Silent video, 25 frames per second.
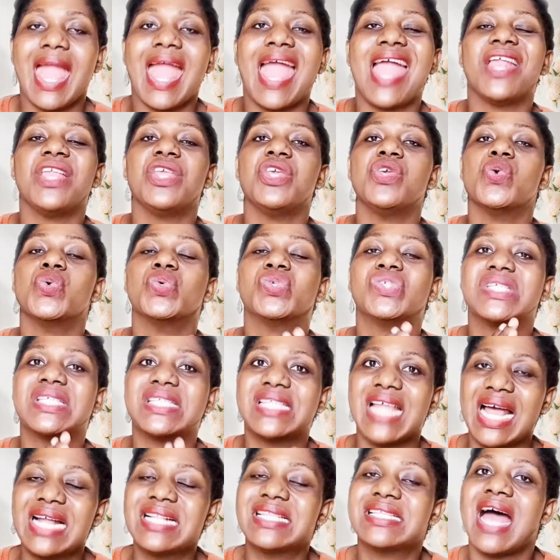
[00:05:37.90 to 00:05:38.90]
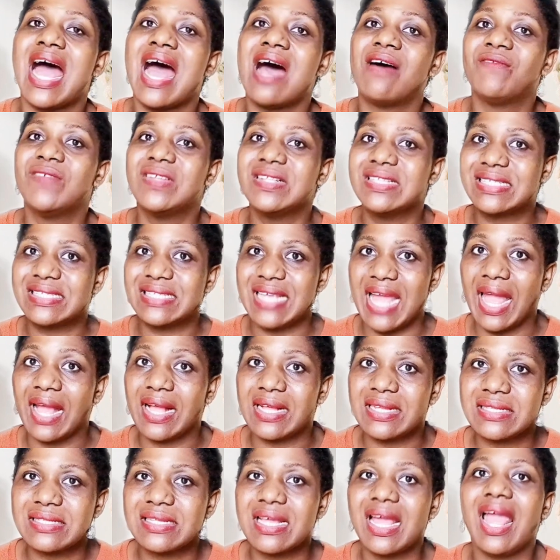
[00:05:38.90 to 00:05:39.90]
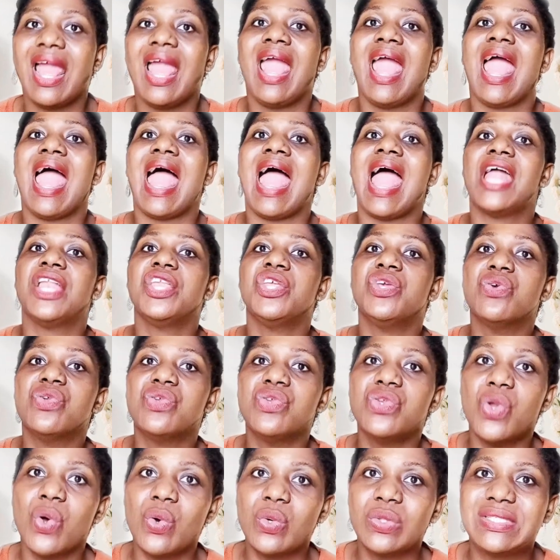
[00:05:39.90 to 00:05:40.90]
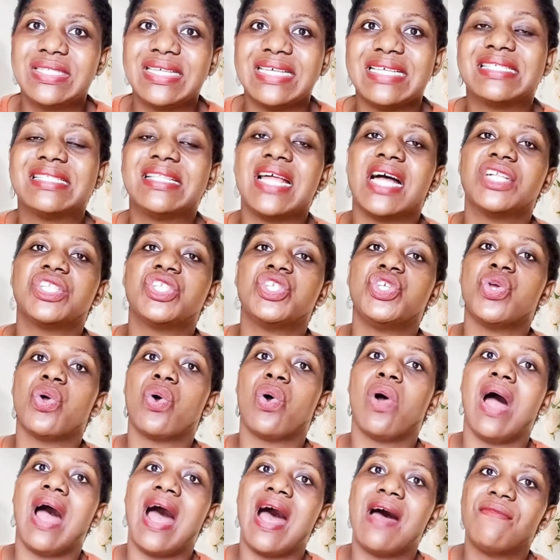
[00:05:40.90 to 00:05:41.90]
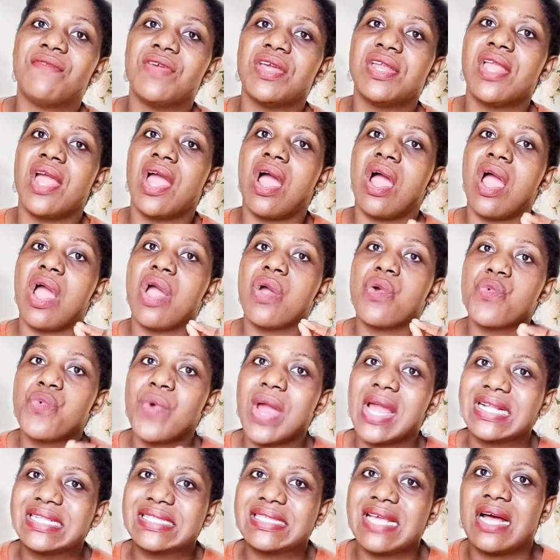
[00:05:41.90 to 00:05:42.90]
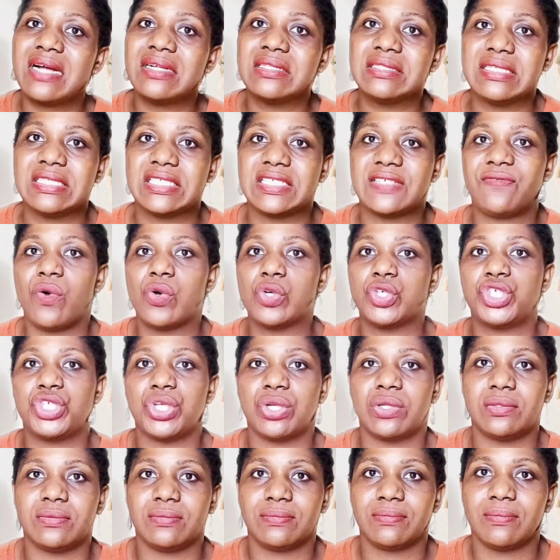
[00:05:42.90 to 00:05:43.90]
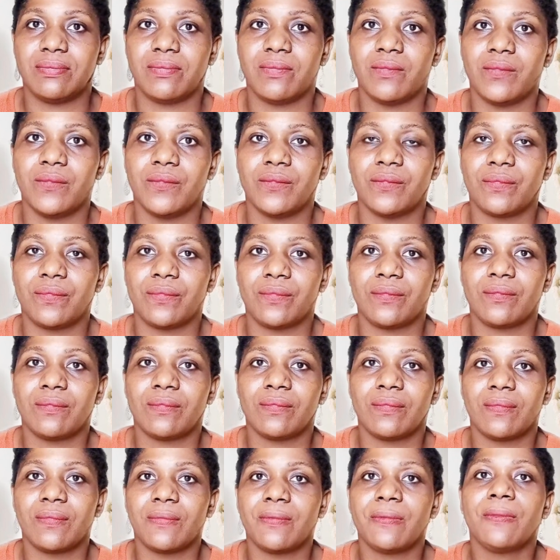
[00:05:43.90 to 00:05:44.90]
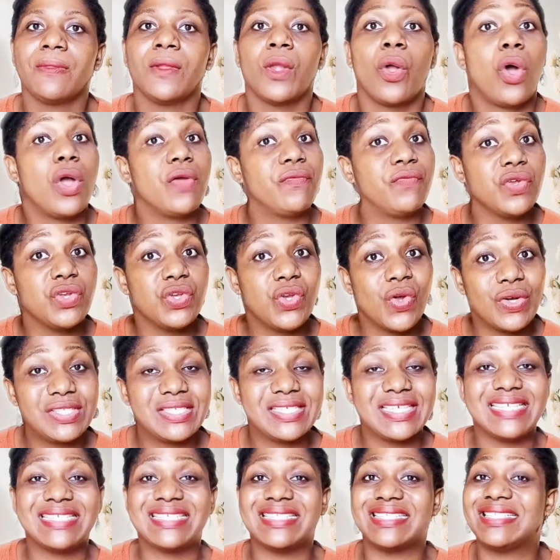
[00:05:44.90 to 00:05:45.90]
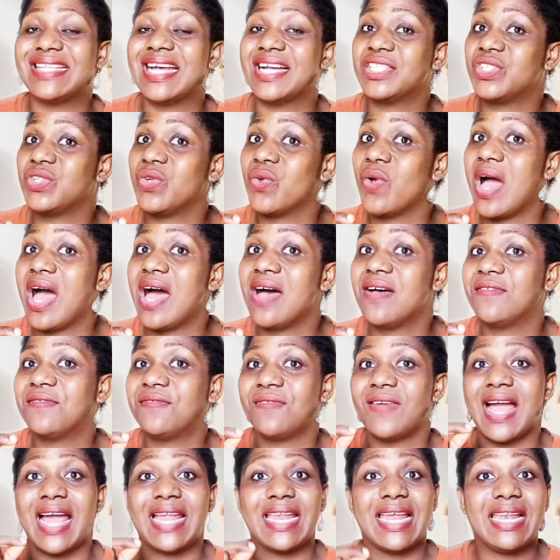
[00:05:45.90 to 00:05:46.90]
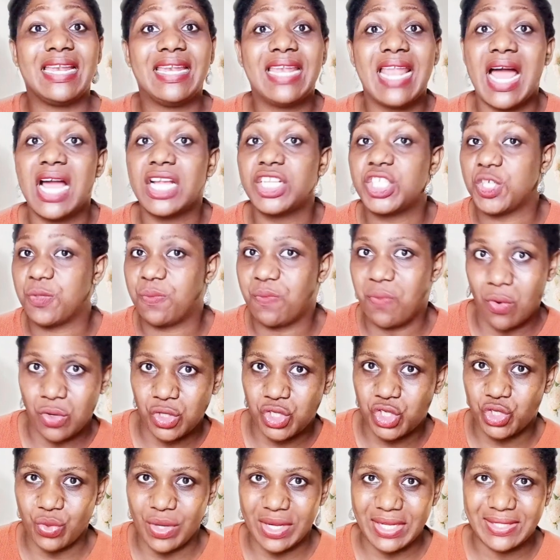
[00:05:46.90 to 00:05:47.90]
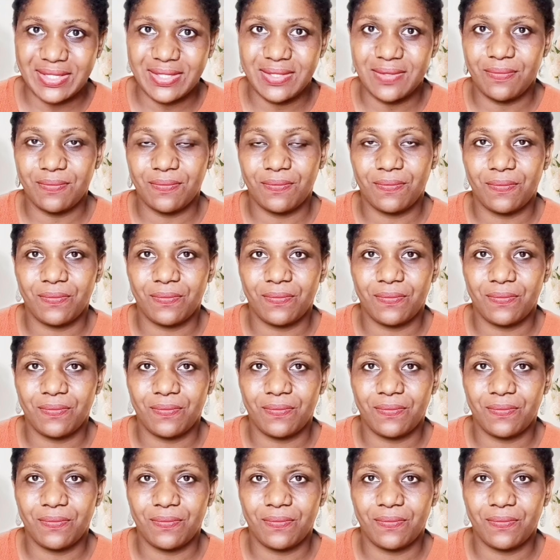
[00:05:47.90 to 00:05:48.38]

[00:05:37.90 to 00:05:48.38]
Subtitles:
and you start having sex, and you notice that you're having erectile dysfunction, or if you notice that you have an enlarged prostate,